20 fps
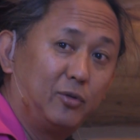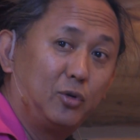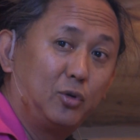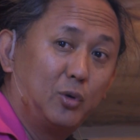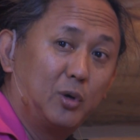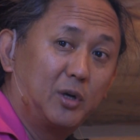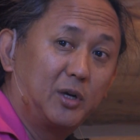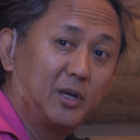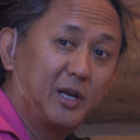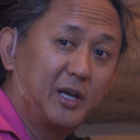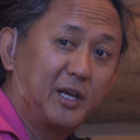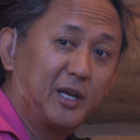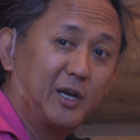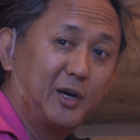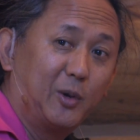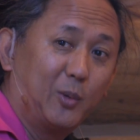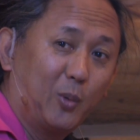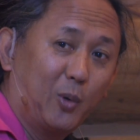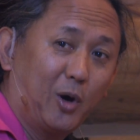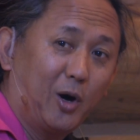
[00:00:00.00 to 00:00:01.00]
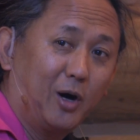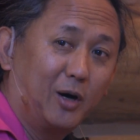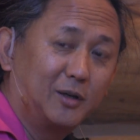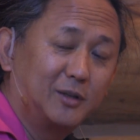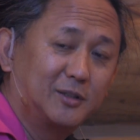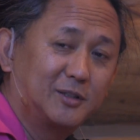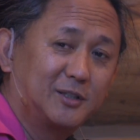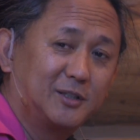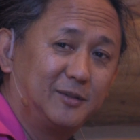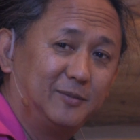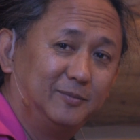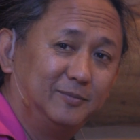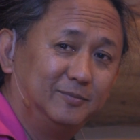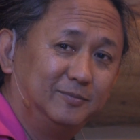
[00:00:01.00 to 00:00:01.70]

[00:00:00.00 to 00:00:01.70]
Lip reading: You are taking a walks,